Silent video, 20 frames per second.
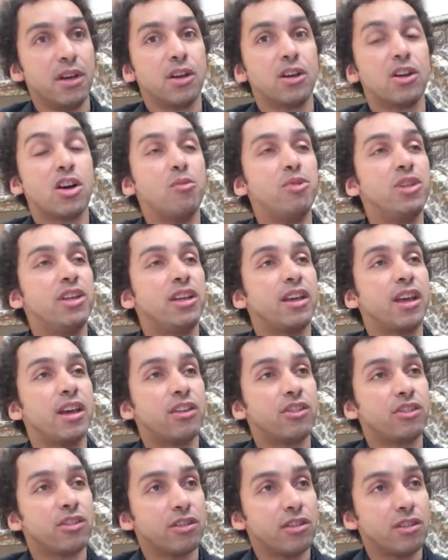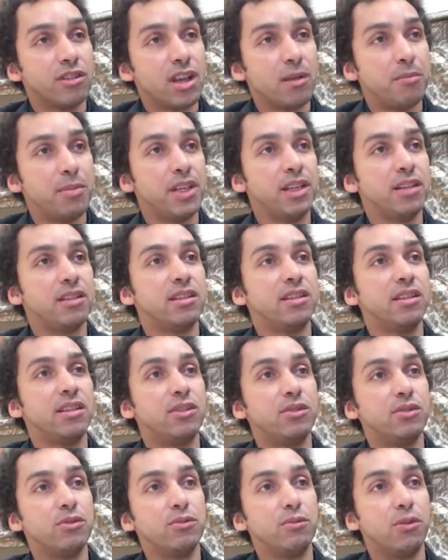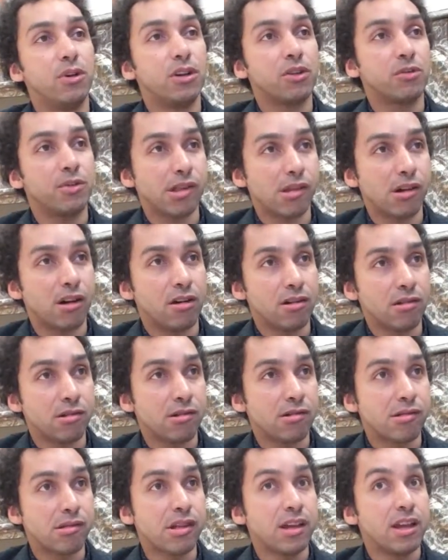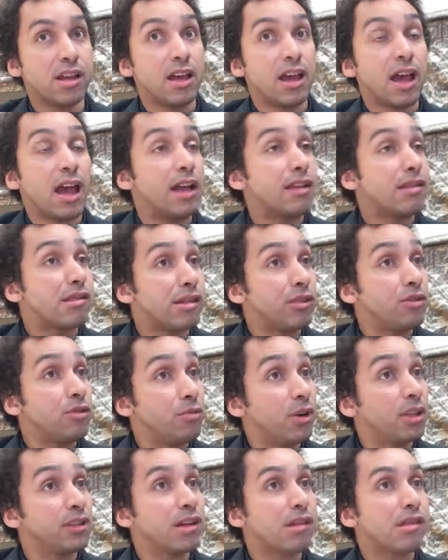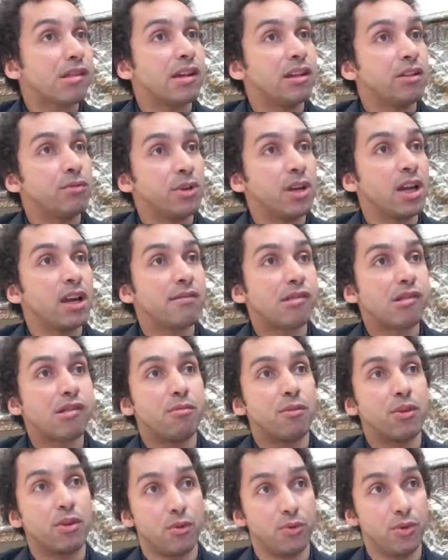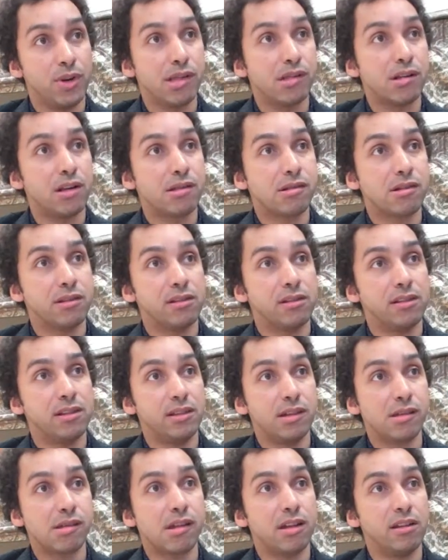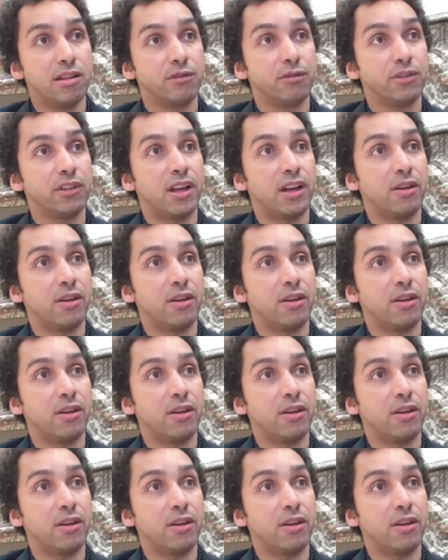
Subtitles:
communication, the ability to work with others, and see to what extent we have some results on these different